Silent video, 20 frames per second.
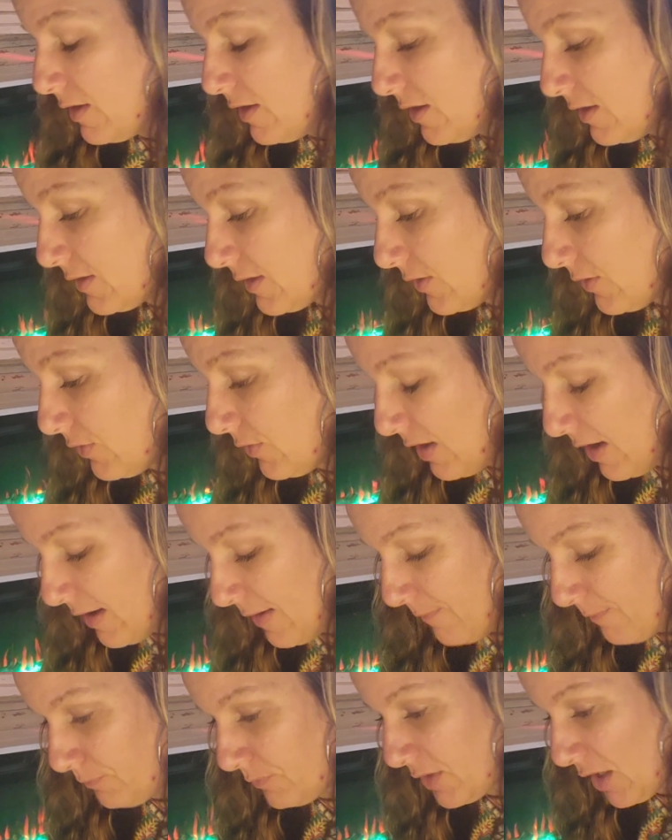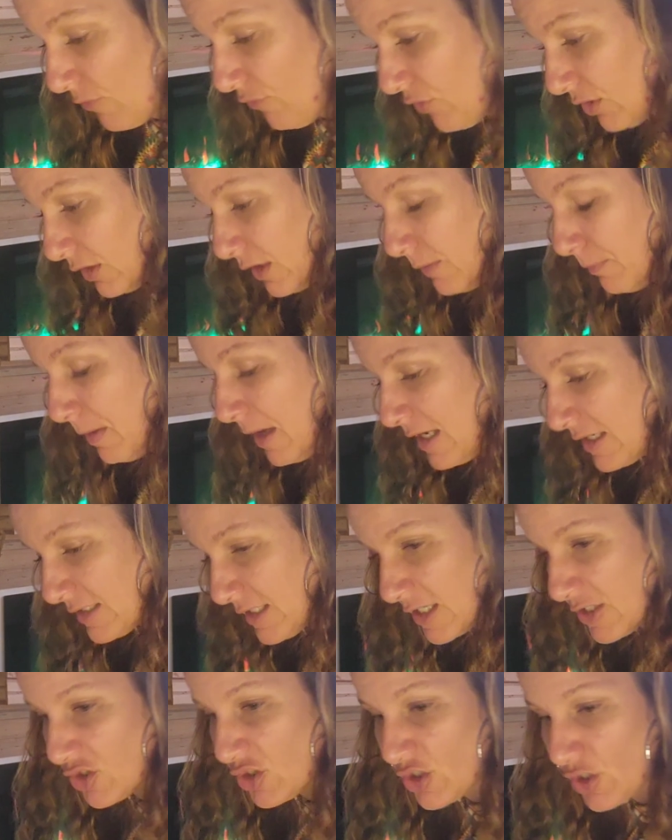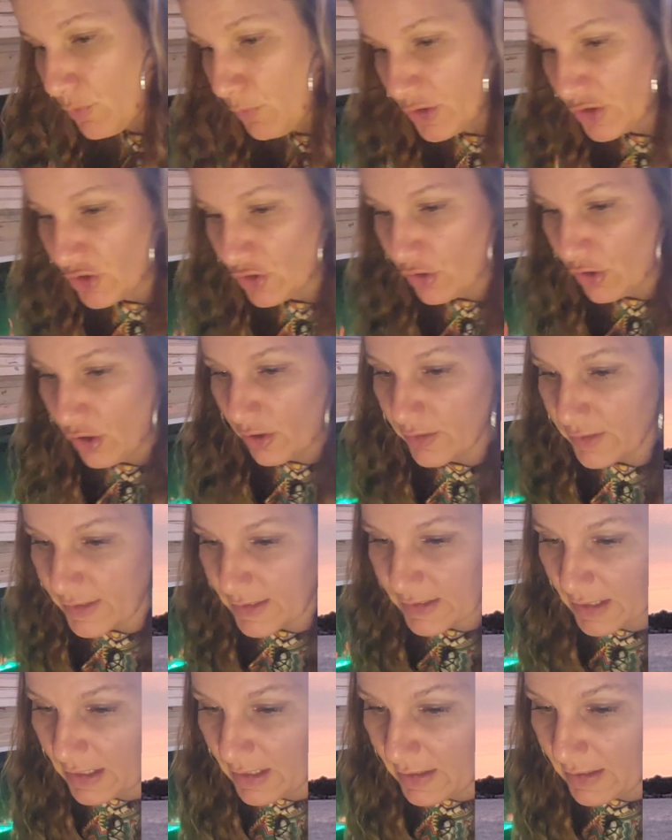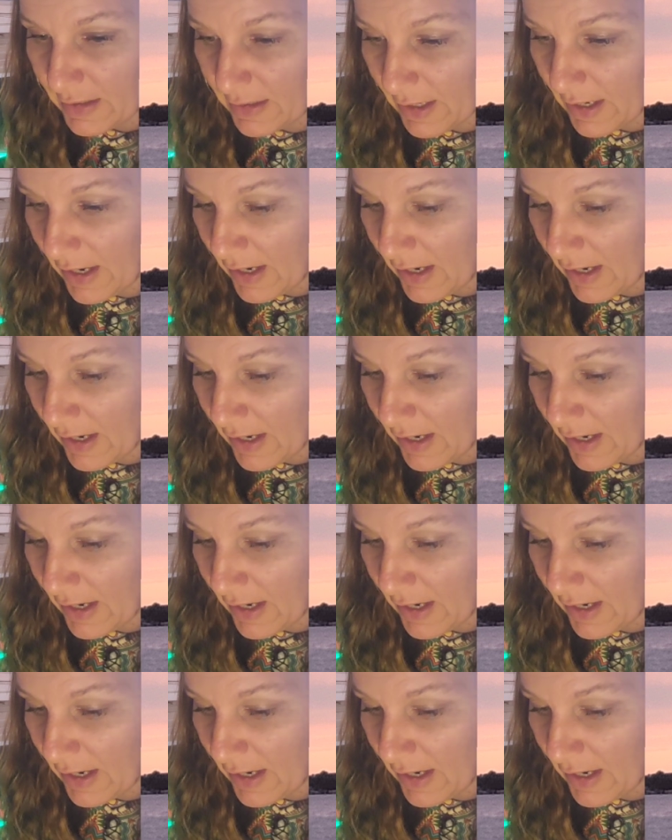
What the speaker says: So definitely pay attention to what your heart's saying